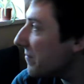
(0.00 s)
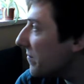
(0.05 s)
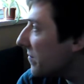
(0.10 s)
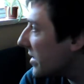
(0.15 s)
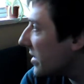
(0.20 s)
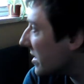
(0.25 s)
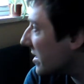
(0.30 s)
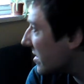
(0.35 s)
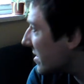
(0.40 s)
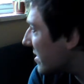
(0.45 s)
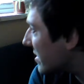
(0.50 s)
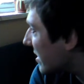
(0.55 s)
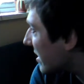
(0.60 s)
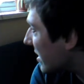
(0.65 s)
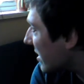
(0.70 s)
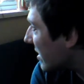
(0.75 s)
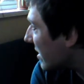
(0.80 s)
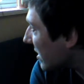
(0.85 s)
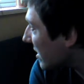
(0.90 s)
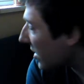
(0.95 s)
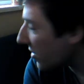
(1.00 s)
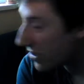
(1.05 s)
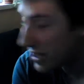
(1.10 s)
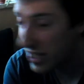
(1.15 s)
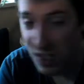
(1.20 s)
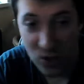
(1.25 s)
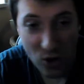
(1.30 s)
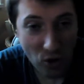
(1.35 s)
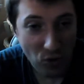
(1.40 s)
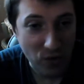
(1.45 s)
It's currently
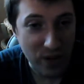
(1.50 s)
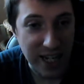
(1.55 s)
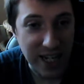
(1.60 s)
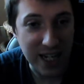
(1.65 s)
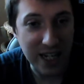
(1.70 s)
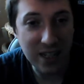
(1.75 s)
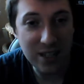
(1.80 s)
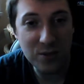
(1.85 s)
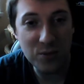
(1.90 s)
not raining.